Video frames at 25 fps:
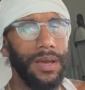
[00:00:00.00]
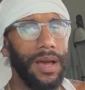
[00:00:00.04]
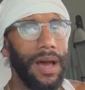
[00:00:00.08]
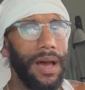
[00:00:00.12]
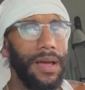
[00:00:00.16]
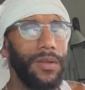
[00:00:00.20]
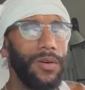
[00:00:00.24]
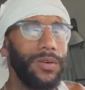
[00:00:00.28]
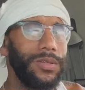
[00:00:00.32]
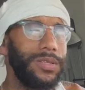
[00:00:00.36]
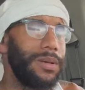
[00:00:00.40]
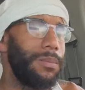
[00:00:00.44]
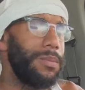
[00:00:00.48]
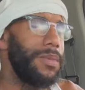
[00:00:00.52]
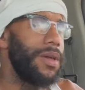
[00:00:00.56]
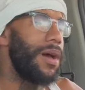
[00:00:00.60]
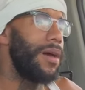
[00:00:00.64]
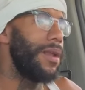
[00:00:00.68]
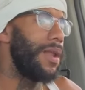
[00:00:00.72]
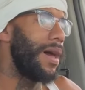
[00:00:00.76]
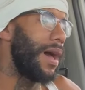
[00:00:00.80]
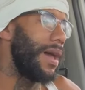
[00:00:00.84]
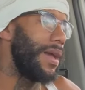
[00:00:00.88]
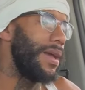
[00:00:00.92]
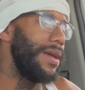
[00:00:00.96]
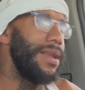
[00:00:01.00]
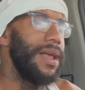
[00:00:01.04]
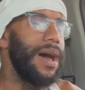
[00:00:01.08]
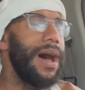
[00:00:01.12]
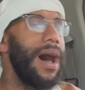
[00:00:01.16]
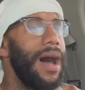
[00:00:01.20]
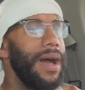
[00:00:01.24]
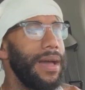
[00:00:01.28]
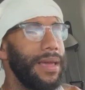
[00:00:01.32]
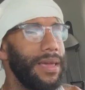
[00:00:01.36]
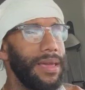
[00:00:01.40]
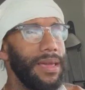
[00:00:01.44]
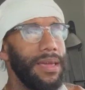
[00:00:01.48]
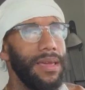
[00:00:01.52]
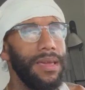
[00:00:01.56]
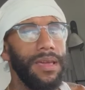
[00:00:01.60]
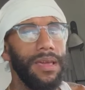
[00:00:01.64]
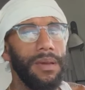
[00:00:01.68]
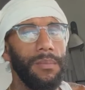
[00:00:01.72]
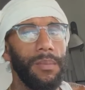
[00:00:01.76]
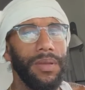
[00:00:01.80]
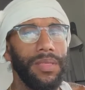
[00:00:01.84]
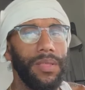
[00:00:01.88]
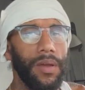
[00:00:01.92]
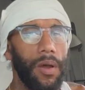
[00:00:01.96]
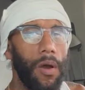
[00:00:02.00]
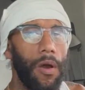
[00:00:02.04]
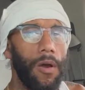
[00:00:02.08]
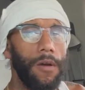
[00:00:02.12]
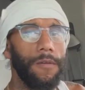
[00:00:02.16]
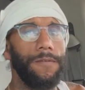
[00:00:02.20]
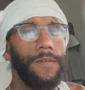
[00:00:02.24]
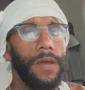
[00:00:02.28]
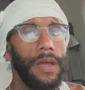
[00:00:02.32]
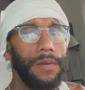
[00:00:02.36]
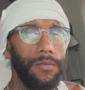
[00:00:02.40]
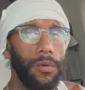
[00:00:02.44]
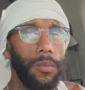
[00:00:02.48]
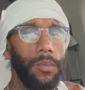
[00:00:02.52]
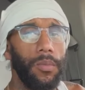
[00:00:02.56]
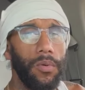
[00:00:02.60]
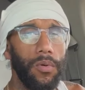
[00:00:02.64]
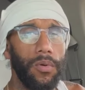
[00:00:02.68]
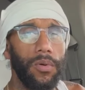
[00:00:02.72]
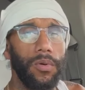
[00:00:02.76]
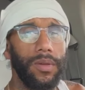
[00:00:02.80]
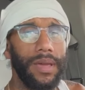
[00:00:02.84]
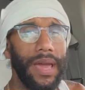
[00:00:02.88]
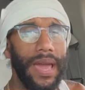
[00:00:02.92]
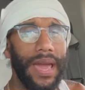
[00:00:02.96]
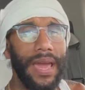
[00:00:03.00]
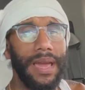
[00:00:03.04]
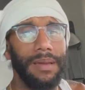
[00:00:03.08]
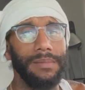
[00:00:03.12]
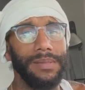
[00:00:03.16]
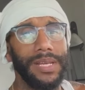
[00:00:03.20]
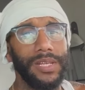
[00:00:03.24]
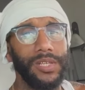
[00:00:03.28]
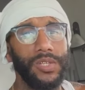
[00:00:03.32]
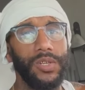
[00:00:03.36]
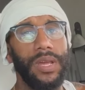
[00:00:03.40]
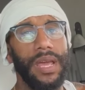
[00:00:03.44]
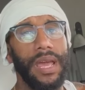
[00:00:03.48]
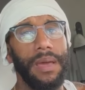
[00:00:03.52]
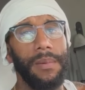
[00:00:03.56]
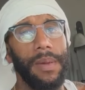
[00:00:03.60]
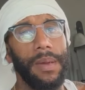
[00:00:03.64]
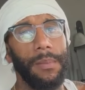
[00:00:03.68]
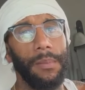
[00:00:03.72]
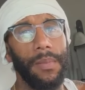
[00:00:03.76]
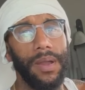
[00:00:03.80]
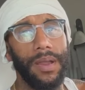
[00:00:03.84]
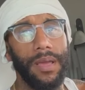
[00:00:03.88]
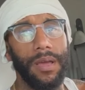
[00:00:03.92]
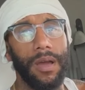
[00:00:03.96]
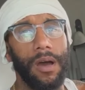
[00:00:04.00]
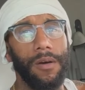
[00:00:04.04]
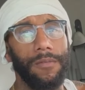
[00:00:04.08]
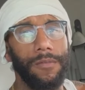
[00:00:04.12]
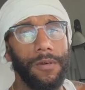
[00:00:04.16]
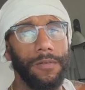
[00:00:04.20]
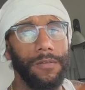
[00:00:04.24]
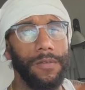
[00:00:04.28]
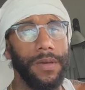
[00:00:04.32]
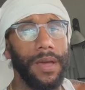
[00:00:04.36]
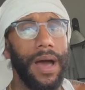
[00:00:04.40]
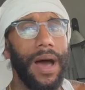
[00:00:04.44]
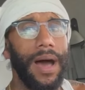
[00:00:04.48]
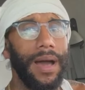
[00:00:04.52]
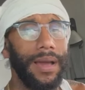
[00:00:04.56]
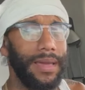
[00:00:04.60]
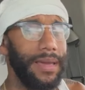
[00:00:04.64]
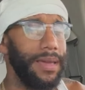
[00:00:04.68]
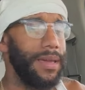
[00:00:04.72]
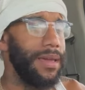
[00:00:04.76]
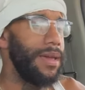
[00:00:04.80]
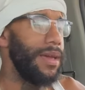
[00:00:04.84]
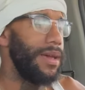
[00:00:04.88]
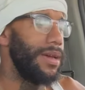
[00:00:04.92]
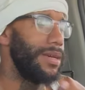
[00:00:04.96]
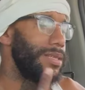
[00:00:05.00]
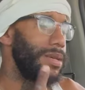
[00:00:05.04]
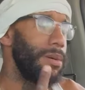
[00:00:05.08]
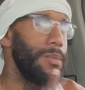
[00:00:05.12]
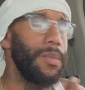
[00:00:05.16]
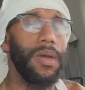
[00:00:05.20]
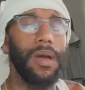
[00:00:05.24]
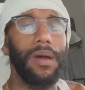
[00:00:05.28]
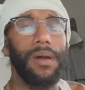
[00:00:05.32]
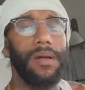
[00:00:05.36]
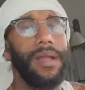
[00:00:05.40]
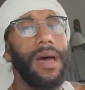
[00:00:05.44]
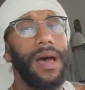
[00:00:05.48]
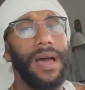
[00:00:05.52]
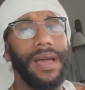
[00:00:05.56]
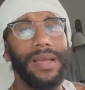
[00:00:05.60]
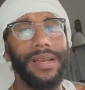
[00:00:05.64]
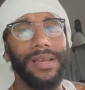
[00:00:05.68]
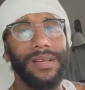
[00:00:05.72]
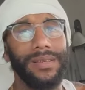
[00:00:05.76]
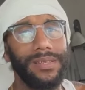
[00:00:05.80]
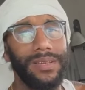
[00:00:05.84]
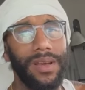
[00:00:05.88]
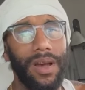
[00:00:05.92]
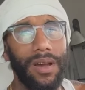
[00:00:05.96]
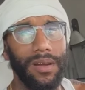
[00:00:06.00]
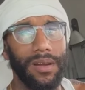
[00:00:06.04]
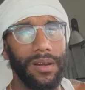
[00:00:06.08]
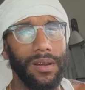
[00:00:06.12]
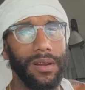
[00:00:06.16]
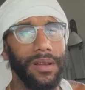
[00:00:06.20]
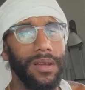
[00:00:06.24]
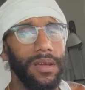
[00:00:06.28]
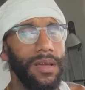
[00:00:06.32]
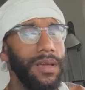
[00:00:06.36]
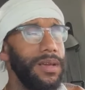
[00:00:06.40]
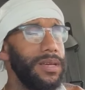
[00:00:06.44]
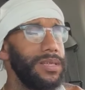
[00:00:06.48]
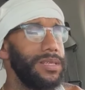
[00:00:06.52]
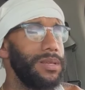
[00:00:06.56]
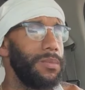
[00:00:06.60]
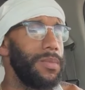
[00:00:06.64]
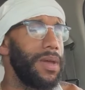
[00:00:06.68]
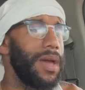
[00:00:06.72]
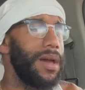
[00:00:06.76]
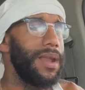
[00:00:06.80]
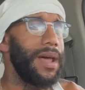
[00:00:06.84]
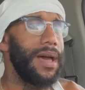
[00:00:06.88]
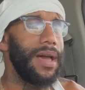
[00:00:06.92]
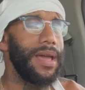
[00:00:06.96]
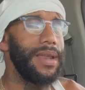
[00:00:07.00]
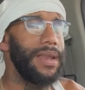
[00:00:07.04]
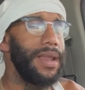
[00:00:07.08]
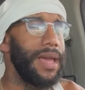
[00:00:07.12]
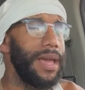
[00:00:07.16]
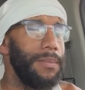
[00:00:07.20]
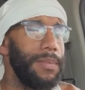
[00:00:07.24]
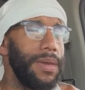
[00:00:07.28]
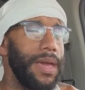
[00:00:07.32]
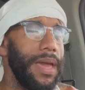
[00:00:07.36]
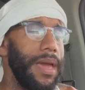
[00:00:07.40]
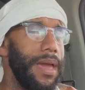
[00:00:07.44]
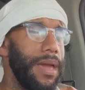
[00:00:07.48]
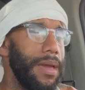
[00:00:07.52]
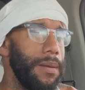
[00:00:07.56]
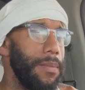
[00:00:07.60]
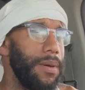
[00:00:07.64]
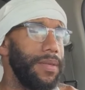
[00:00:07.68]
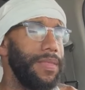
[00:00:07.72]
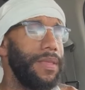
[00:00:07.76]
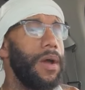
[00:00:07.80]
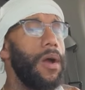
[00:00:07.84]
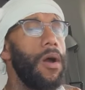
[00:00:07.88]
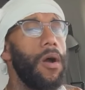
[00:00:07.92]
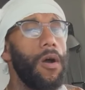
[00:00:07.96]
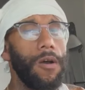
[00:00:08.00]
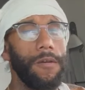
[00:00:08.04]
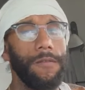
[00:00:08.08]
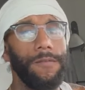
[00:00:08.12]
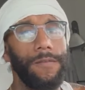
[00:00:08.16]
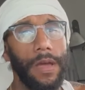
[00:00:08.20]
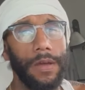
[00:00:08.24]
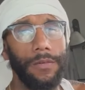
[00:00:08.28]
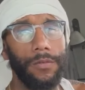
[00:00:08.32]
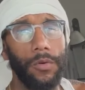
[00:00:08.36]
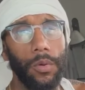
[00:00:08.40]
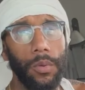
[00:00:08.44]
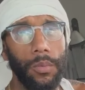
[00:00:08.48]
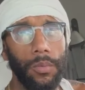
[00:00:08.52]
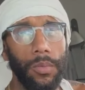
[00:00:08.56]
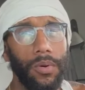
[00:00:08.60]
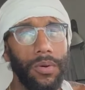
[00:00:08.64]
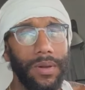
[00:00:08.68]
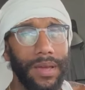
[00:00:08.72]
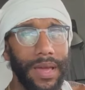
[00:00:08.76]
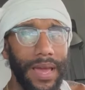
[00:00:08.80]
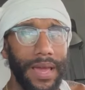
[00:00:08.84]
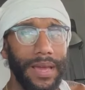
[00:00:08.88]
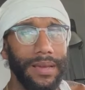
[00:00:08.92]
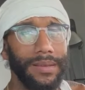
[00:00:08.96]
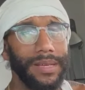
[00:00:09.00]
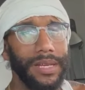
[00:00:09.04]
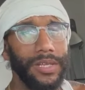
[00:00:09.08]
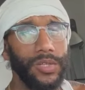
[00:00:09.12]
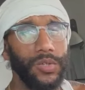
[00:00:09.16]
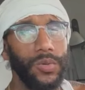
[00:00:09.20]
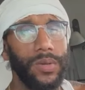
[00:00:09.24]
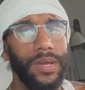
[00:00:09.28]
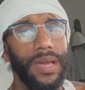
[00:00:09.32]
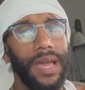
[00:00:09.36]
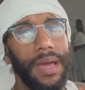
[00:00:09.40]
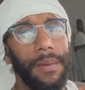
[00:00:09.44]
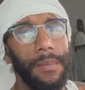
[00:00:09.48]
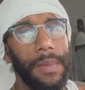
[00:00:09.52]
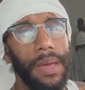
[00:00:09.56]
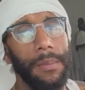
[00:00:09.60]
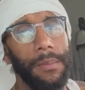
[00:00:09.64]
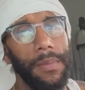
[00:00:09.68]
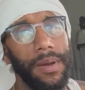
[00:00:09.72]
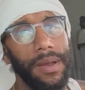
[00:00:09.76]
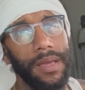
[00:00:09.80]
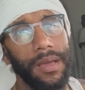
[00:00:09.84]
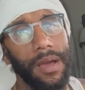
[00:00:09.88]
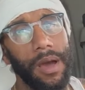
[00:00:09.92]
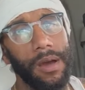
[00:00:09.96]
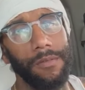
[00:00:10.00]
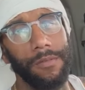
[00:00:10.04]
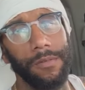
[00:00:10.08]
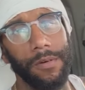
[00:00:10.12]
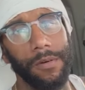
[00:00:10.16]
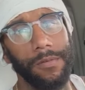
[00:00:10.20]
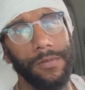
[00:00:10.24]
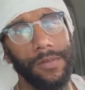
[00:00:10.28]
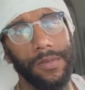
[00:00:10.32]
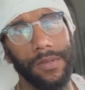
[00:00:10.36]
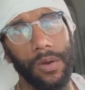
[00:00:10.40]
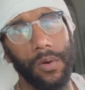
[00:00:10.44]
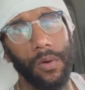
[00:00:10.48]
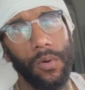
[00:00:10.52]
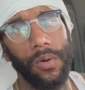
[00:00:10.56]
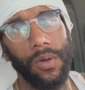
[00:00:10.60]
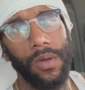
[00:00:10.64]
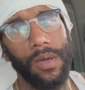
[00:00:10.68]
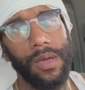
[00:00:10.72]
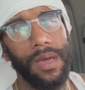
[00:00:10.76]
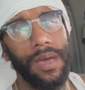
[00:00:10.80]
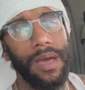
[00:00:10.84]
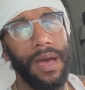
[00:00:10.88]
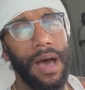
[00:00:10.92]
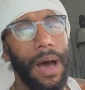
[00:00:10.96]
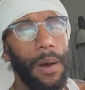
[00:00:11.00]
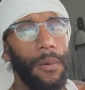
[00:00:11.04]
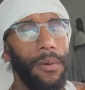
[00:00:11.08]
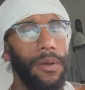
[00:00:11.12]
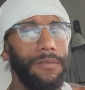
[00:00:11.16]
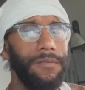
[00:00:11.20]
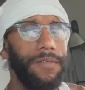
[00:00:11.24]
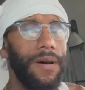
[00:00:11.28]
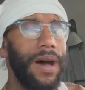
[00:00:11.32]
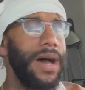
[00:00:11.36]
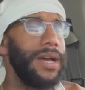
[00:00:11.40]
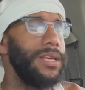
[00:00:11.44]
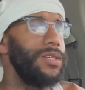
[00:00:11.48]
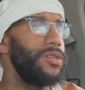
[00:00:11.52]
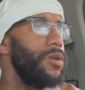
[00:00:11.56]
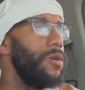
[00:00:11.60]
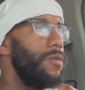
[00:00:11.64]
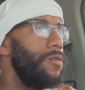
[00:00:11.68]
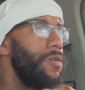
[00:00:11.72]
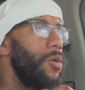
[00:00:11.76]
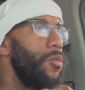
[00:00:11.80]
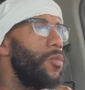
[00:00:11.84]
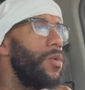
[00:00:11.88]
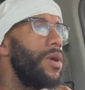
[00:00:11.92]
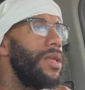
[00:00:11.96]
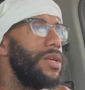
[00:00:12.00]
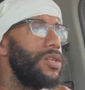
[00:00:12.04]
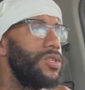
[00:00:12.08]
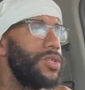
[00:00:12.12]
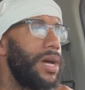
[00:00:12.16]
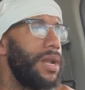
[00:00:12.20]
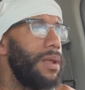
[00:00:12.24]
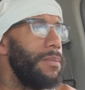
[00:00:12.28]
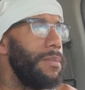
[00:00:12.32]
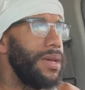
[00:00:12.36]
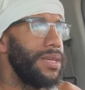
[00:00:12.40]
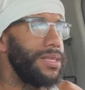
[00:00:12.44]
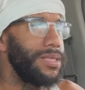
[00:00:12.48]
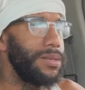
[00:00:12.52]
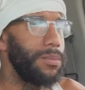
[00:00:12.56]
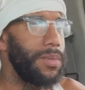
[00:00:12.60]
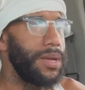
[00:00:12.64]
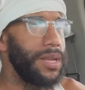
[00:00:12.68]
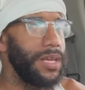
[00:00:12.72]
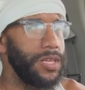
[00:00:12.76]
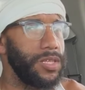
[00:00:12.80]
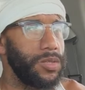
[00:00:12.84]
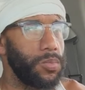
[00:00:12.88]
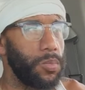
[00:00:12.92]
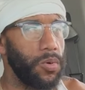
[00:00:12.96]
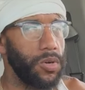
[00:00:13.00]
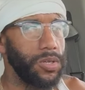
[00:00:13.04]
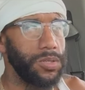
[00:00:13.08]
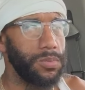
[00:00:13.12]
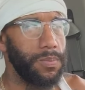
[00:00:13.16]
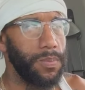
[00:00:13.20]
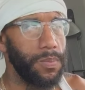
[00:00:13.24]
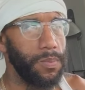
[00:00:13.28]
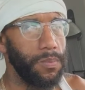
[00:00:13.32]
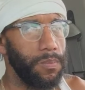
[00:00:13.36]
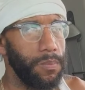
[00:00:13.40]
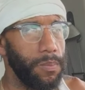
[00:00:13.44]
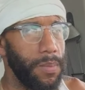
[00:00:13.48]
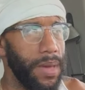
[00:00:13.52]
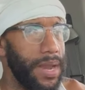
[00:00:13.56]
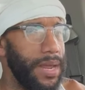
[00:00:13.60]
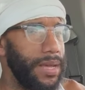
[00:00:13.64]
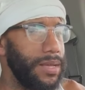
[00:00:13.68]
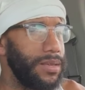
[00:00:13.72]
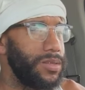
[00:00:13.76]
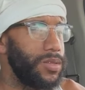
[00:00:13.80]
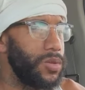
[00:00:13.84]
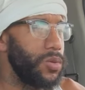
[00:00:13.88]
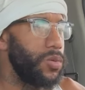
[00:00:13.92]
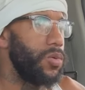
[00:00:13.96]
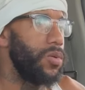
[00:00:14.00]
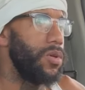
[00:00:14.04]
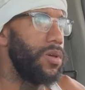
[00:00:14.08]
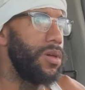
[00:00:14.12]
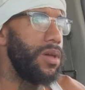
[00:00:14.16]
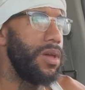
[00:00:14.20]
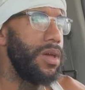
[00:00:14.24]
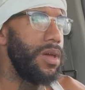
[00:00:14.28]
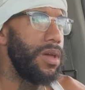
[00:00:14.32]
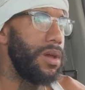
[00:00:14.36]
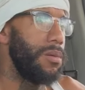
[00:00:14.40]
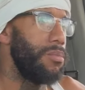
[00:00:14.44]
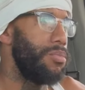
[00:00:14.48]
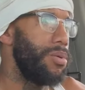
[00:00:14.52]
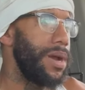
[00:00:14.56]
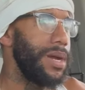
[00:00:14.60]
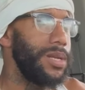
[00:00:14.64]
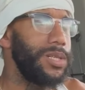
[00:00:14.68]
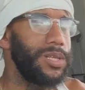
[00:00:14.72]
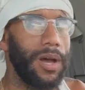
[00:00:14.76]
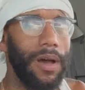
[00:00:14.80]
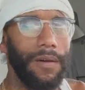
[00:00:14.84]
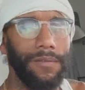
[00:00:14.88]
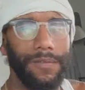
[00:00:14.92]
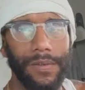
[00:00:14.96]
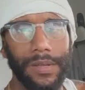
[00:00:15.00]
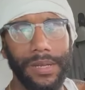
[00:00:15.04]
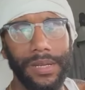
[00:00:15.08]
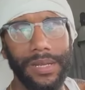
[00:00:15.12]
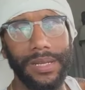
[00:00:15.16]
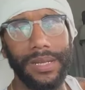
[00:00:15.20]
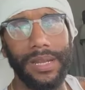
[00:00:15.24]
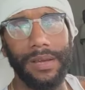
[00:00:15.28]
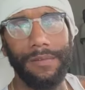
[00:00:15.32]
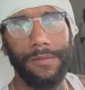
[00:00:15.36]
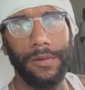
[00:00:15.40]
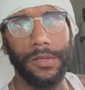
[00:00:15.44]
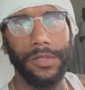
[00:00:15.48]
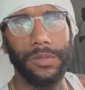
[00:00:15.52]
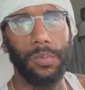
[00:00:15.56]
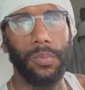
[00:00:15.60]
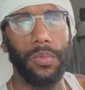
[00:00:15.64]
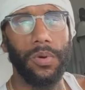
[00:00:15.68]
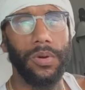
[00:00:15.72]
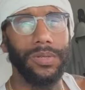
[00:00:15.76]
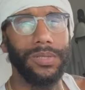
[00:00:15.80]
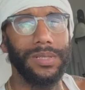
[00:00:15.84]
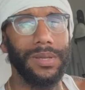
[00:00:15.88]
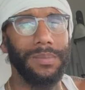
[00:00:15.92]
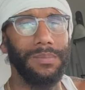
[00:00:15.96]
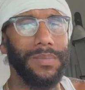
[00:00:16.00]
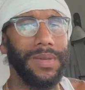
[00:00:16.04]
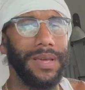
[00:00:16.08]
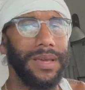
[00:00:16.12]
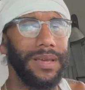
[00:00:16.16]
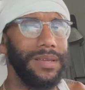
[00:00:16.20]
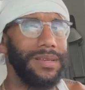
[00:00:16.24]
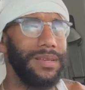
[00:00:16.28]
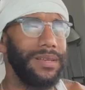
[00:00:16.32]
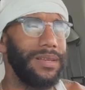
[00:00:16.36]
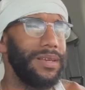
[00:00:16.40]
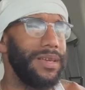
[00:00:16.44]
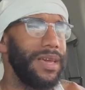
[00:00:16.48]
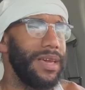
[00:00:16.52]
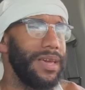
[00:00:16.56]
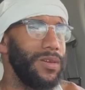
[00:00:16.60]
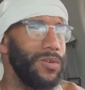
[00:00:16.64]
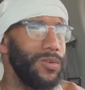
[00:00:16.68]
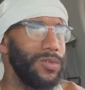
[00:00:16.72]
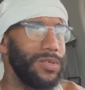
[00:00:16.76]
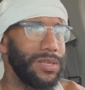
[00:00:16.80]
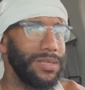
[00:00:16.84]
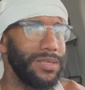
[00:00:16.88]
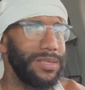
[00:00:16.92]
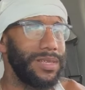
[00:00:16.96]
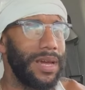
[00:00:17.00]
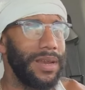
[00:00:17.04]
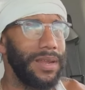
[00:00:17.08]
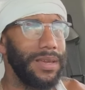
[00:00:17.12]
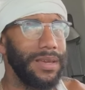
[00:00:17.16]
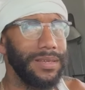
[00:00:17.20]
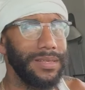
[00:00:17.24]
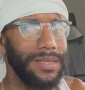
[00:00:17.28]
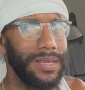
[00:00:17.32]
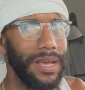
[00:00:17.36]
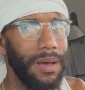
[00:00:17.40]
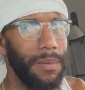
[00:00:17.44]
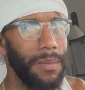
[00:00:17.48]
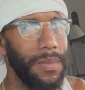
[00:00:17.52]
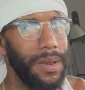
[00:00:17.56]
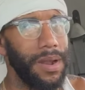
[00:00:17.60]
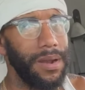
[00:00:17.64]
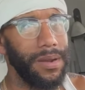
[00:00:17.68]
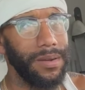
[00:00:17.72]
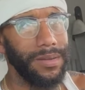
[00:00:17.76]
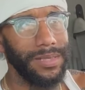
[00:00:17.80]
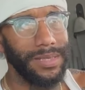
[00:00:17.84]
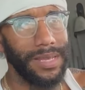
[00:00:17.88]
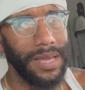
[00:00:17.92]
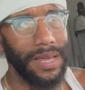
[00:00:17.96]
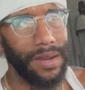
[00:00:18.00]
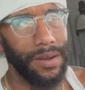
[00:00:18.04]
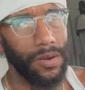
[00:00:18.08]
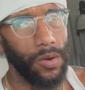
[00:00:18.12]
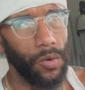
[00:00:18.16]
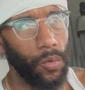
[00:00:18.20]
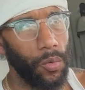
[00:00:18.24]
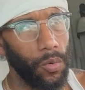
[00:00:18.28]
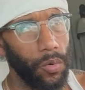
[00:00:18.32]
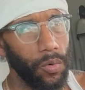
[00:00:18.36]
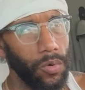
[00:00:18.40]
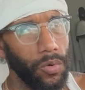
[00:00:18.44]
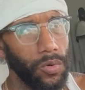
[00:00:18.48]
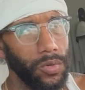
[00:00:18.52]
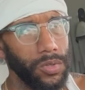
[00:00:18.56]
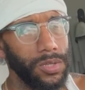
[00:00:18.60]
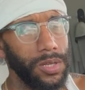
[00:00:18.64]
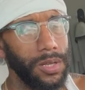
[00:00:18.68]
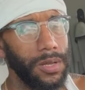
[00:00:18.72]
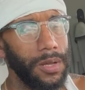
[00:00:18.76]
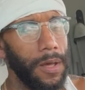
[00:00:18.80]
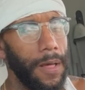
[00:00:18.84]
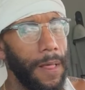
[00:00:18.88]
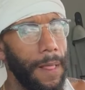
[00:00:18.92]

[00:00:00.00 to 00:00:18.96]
I know some of y'all not into hockey, but there are favorable games that you can make money off of in hockey. Some of y'all are not into soccer. Some of y'all are not in the NBA, but there are favorable games that you can make money off of. So I would advise you if you're really trying to make some money in sports betting to branch off into different sports and, and get used to studying some and understanding the rules.